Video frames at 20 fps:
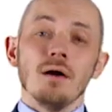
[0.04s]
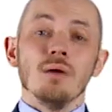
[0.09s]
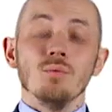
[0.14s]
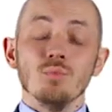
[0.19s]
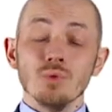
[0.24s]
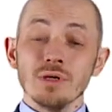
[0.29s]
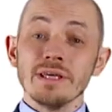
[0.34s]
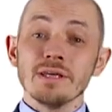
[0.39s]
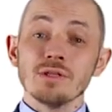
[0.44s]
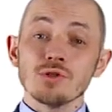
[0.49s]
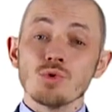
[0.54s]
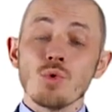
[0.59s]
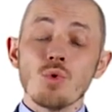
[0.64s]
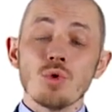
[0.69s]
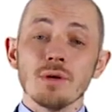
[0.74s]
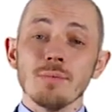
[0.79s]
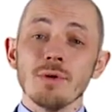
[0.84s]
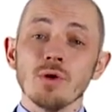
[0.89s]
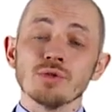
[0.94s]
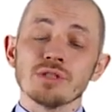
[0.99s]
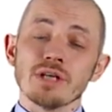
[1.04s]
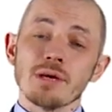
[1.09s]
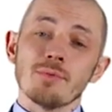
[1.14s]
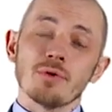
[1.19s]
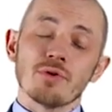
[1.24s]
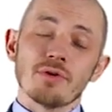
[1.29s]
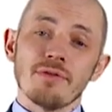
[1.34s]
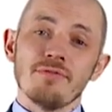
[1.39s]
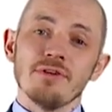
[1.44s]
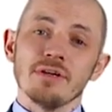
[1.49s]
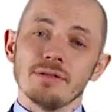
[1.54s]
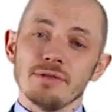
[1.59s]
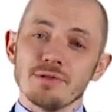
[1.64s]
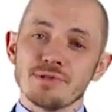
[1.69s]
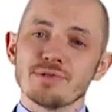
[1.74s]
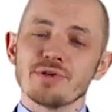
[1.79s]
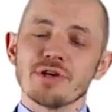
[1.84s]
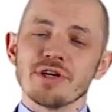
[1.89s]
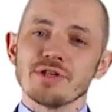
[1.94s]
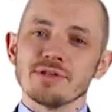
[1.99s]
When I talk about typographic
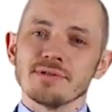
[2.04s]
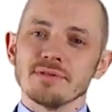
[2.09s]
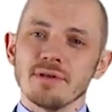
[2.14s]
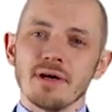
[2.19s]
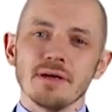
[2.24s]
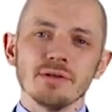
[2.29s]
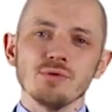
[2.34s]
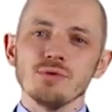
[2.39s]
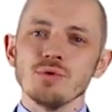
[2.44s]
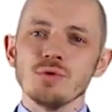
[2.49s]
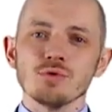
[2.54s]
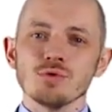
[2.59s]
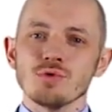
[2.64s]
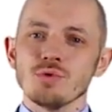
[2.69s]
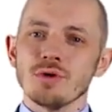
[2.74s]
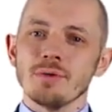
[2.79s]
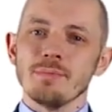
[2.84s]
illustration, I do not talk